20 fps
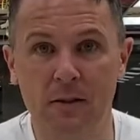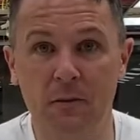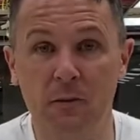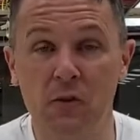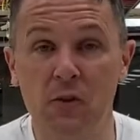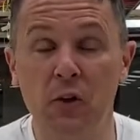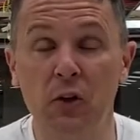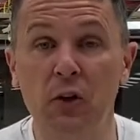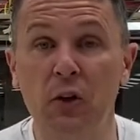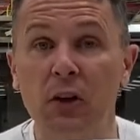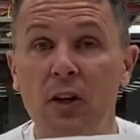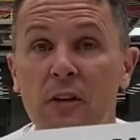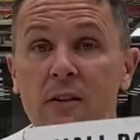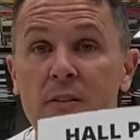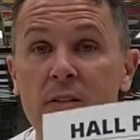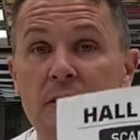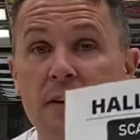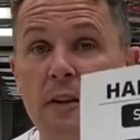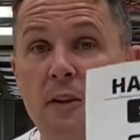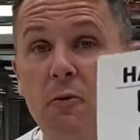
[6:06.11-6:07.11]
So you're gonna
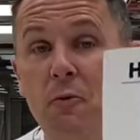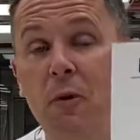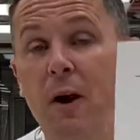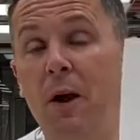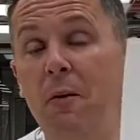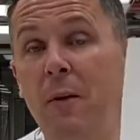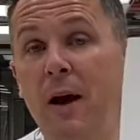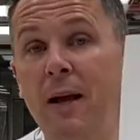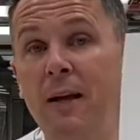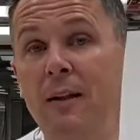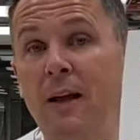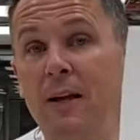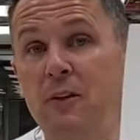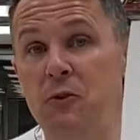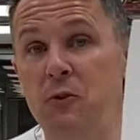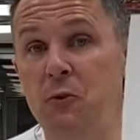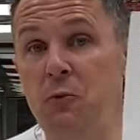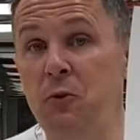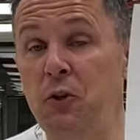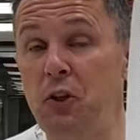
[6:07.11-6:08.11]
see throughout my
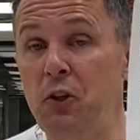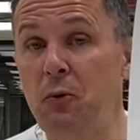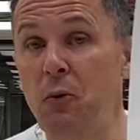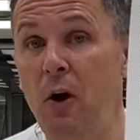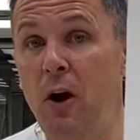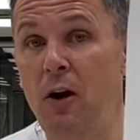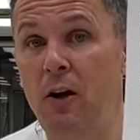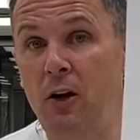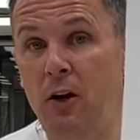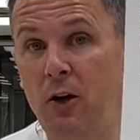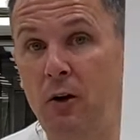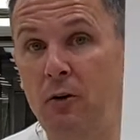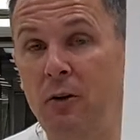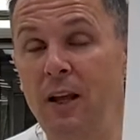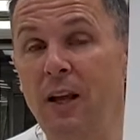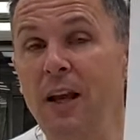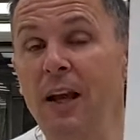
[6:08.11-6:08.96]
classroom QR code.